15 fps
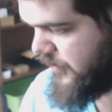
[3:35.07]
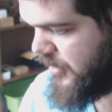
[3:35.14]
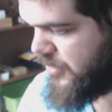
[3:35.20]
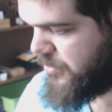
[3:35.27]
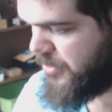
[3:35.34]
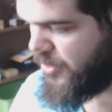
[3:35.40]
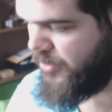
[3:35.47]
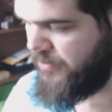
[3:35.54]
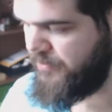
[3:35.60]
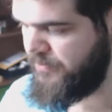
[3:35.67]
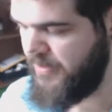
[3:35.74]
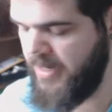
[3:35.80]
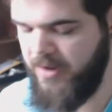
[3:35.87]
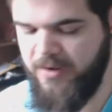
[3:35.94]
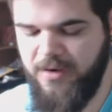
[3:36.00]
So I'm gonna go ahead and
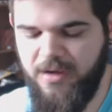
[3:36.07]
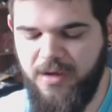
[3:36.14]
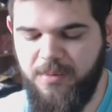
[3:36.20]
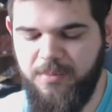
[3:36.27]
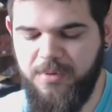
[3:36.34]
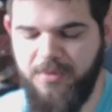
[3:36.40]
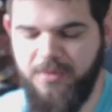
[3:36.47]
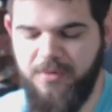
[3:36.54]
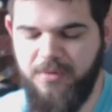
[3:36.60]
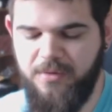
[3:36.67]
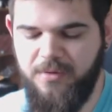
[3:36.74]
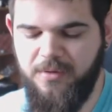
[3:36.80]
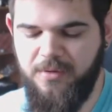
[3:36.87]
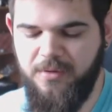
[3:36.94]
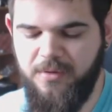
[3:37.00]
fire it up.
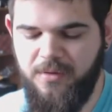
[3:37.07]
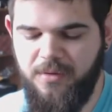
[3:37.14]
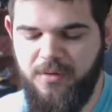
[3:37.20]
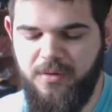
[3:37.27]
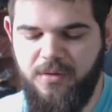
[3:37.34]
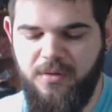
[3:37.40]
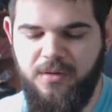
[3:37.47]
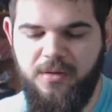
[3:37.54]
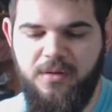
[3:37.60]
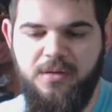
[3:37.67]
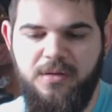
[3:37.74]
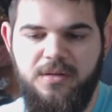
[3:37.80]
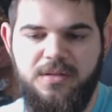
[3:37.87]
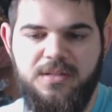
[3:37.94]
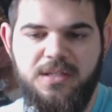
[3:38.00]

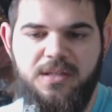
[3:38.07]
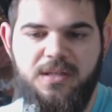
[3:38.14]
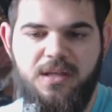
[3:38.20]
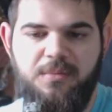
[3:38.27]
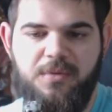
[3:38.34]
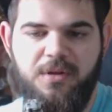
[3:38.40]
You can see them,